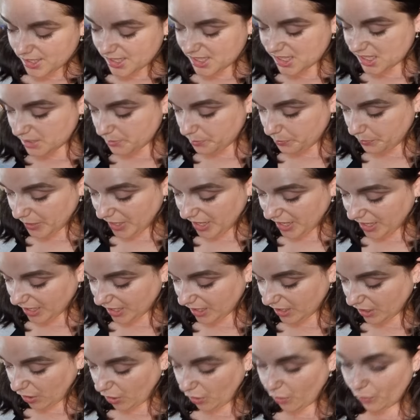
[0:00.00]

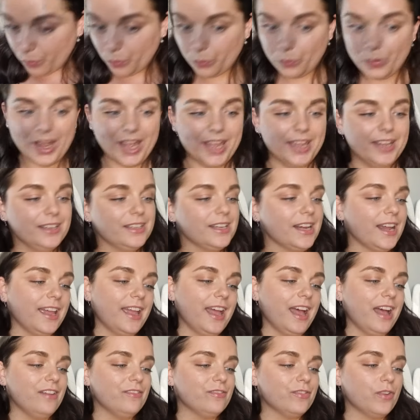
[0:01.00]
Speaking of Wild,
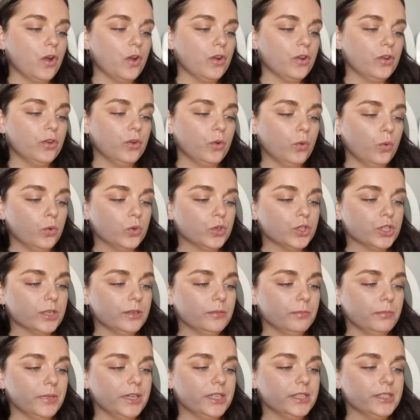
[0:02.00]
I have got an
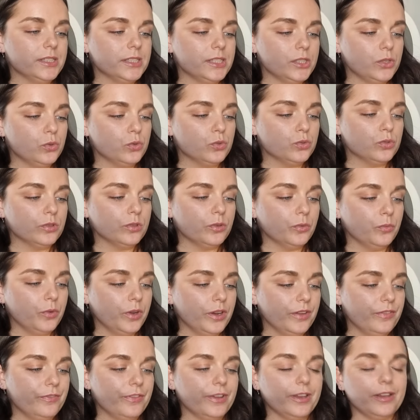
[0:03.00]
Ocean Mist deodorant
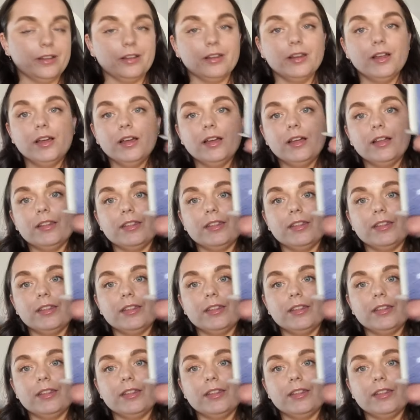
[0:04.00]
refill.